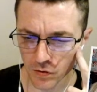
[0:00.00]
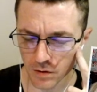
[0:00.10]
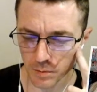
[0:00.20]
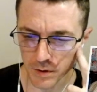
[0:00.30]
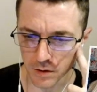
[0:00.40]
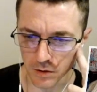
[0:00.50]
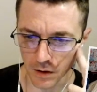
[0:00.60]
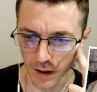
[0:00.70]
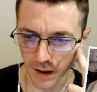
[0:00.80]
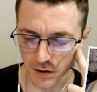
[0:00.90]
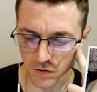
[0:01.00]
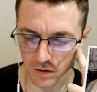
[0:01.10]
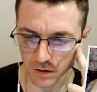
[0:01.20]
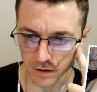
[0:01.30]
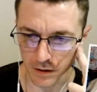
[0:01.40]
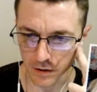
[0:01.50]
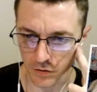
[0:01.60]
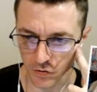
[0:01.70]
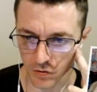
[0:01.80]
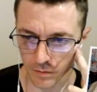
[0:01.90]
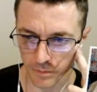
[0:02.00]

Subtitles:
can be excellent as